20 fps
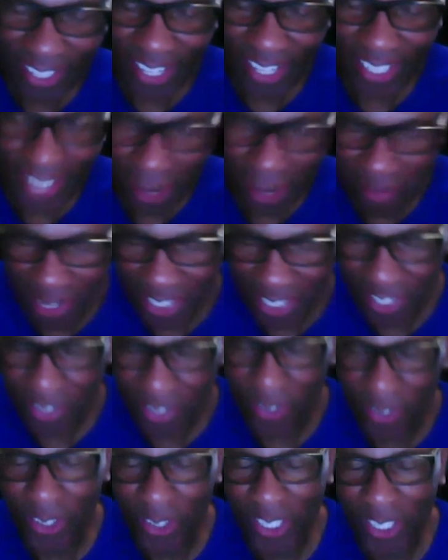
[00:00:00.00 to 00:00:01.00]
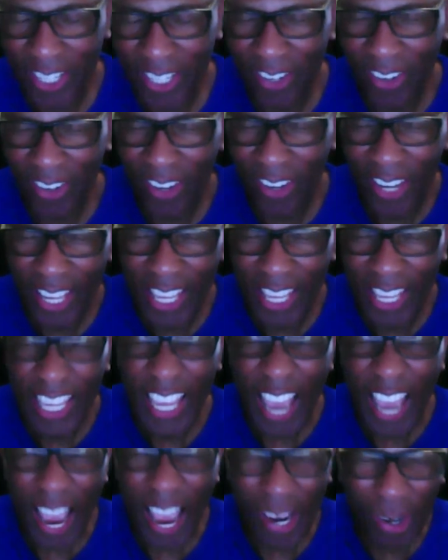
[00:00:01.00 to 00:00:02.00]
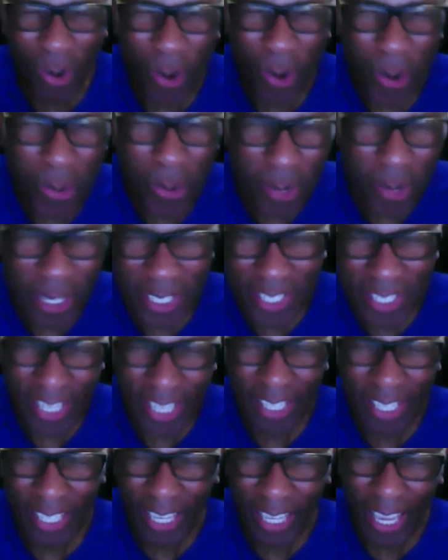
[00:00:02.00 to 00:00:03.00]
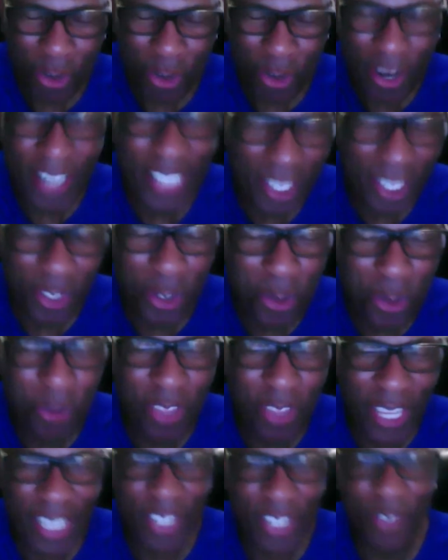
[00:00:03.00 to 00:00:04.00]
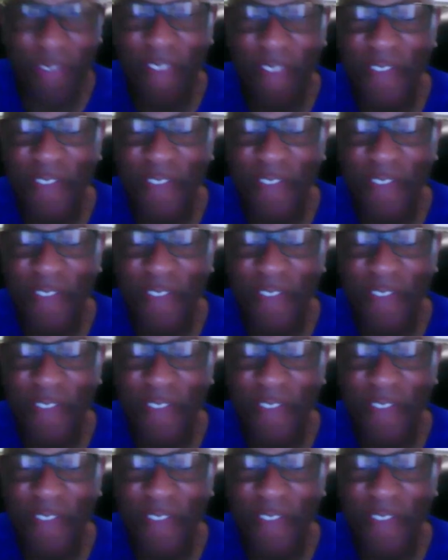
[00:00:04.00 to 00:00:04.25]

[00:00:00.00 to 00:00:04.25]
of the things I mentioned earlier, I always tried to do things